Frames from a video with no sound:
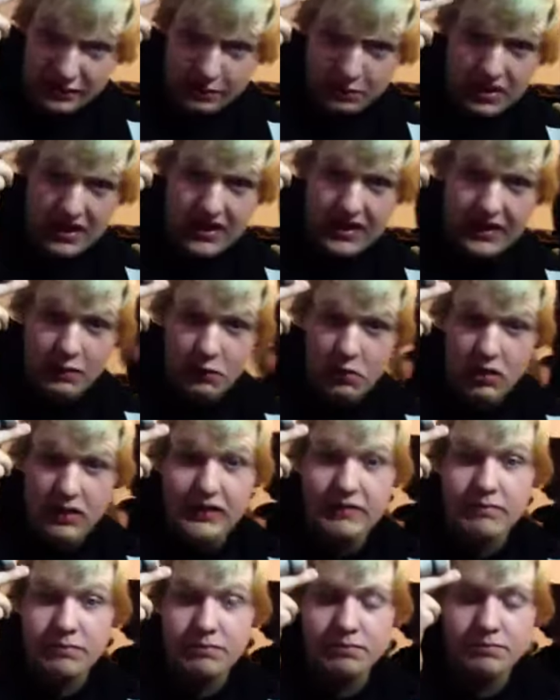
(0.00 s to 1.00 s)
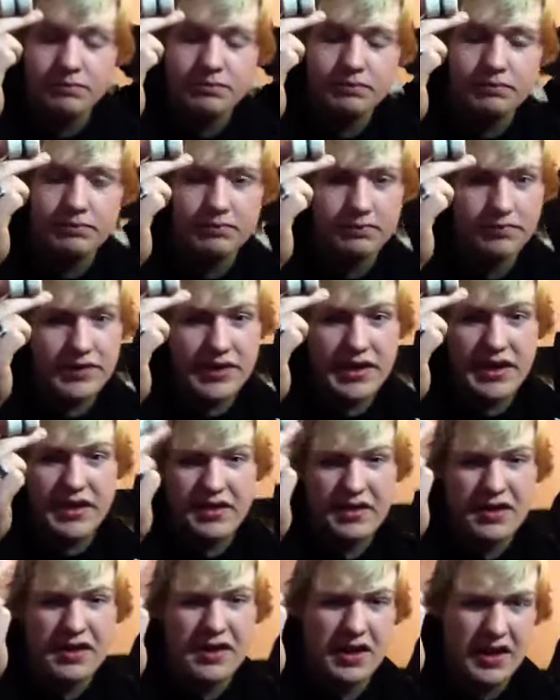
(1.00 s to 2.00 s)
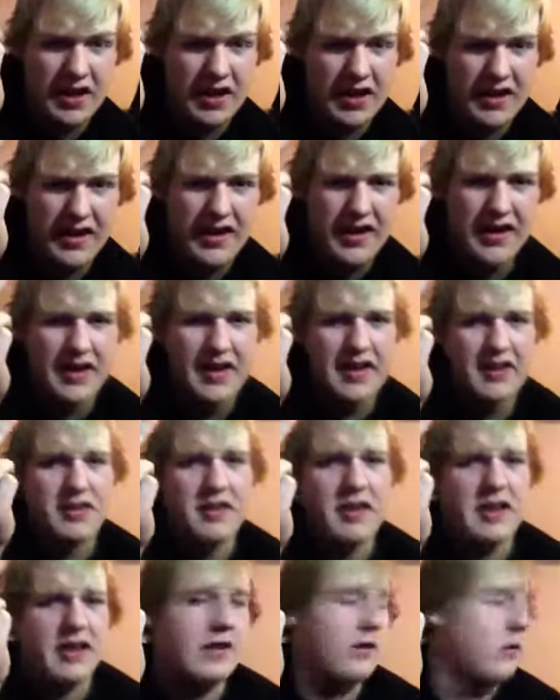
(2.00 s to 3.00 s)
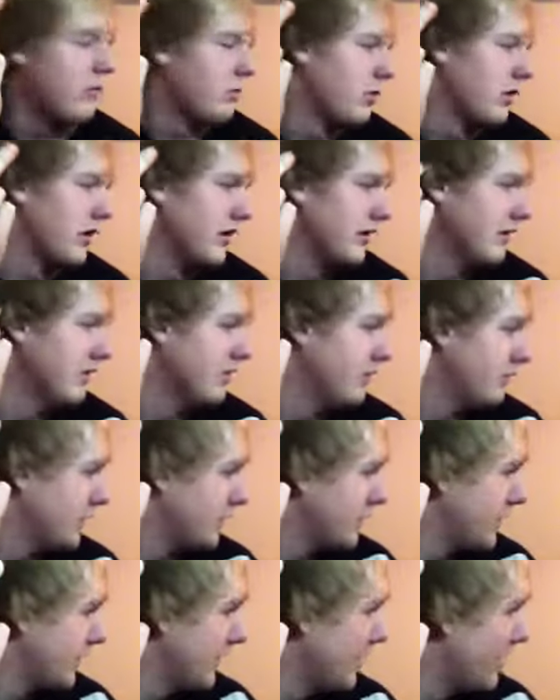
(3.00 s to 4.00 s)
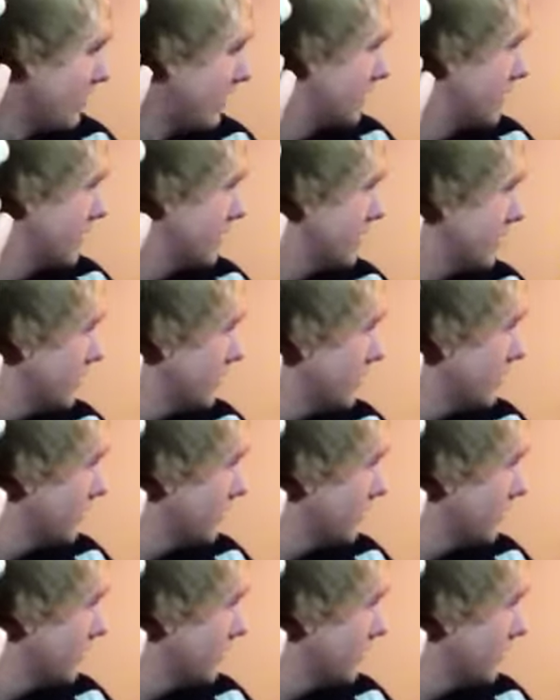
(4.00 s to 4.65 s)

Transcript: them to anyone. They're like what fifty dollars?